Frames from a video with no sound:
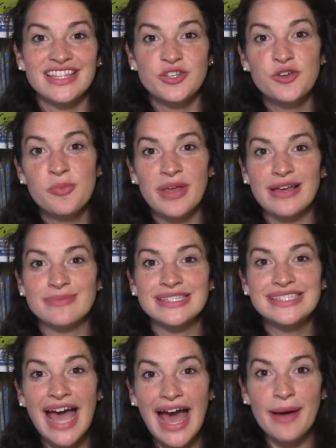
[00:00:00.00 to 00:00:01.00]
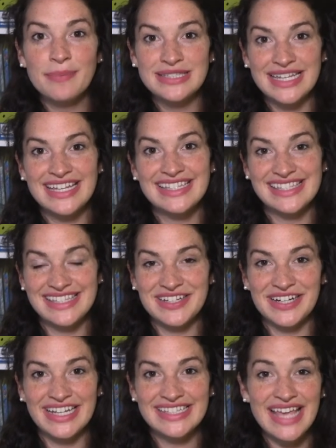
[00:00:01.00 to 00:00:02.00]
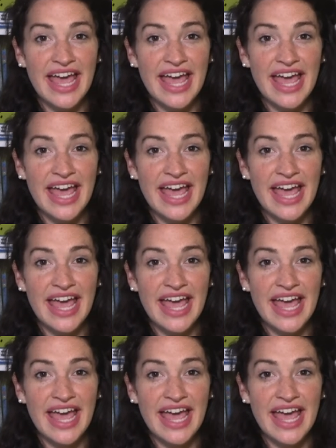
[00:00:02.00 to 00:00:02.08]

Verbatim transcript: UBAM's Top 10 series.